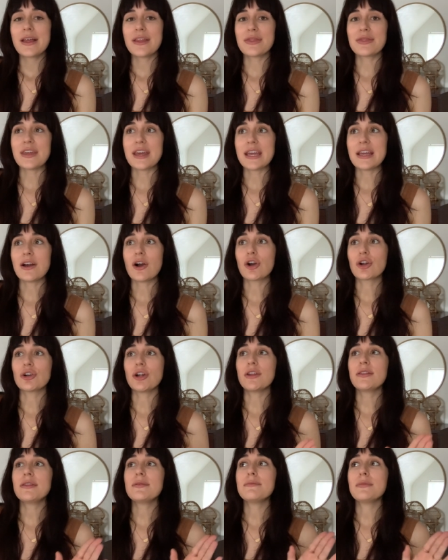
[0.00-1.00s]
They are
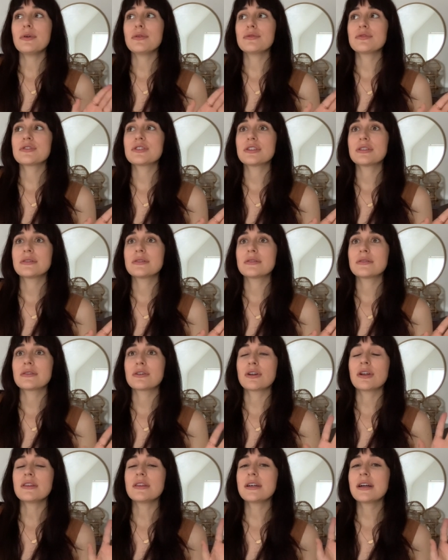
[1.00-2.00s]
not the most, they're
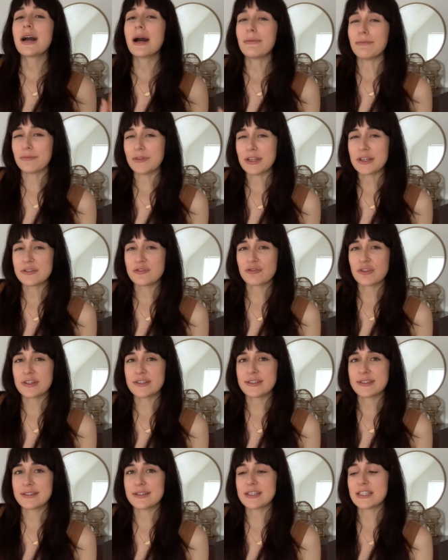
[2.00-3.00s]
not the comfiest
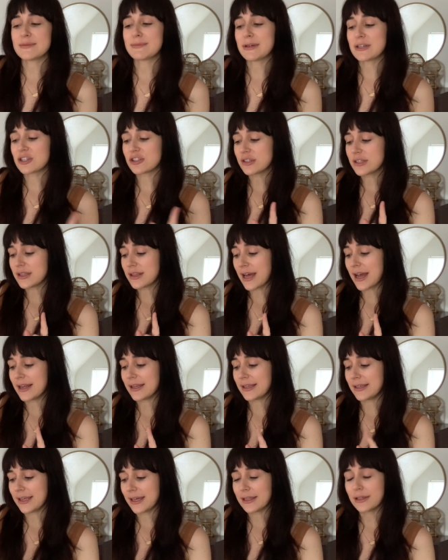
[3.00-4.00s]
dresses, especially that
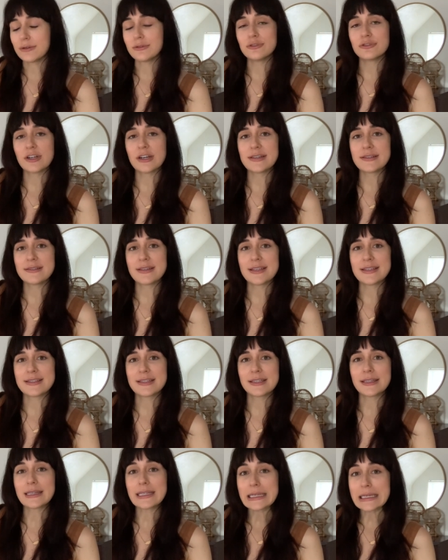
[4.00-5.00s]
yellow dress. It's a
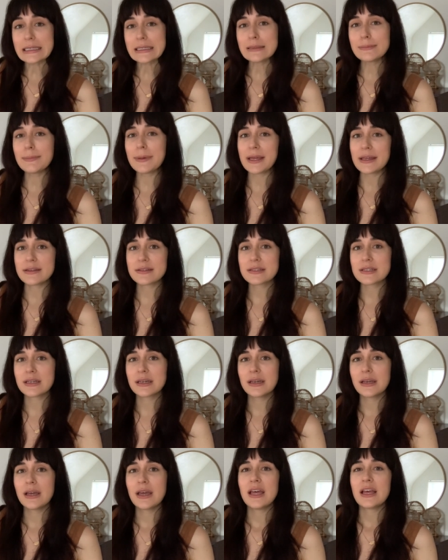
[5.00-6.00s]
little bit
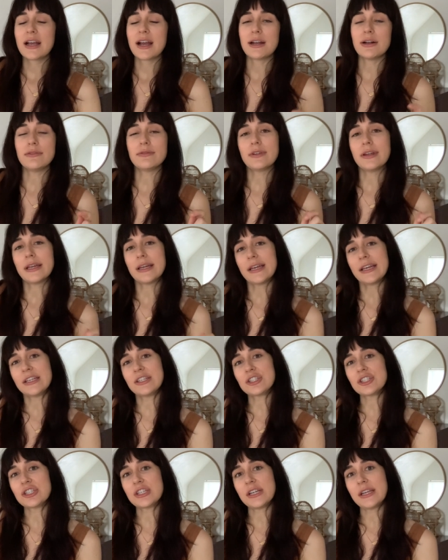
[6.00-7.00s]
kind of like
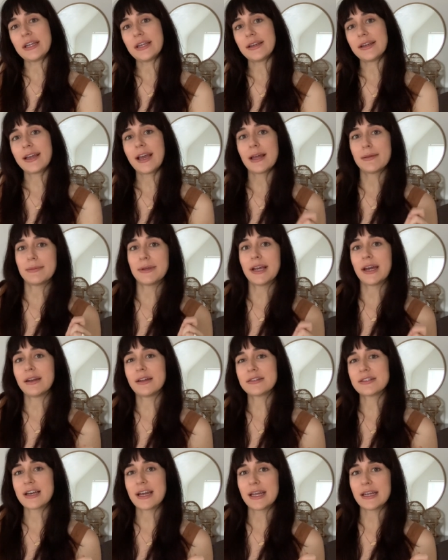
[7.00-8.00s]
itchy, it can be kind
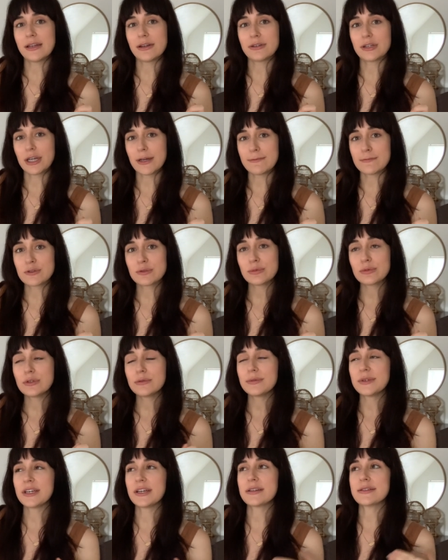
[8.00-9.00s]
of tight and uncomfortable
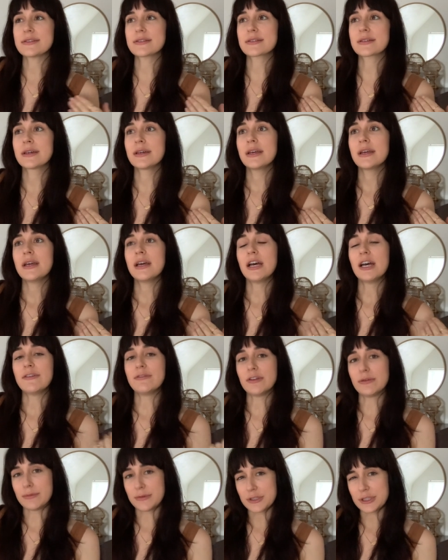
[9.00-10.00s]
because of
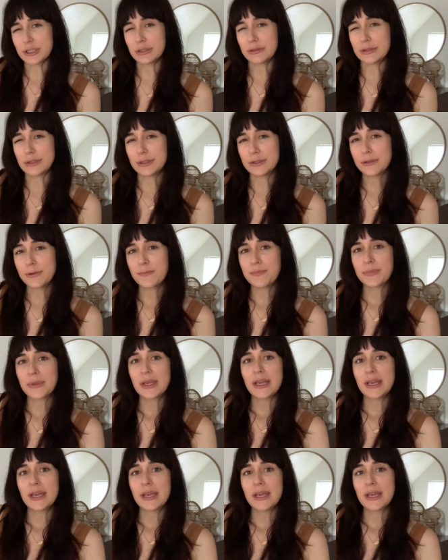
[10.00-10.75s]
the material.